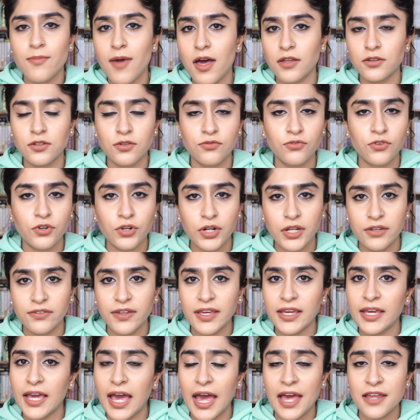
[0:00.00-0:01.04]
amount of
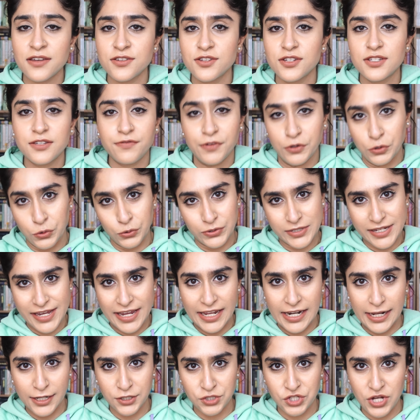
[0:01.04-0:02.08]
grieving and difficult
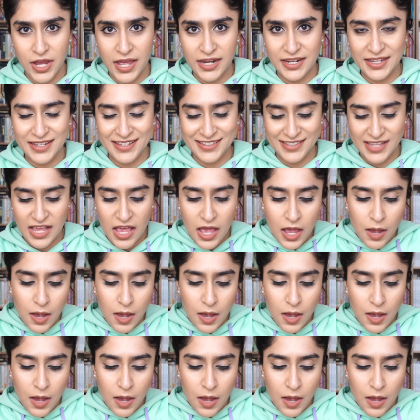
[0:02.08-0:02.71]
healing journeys,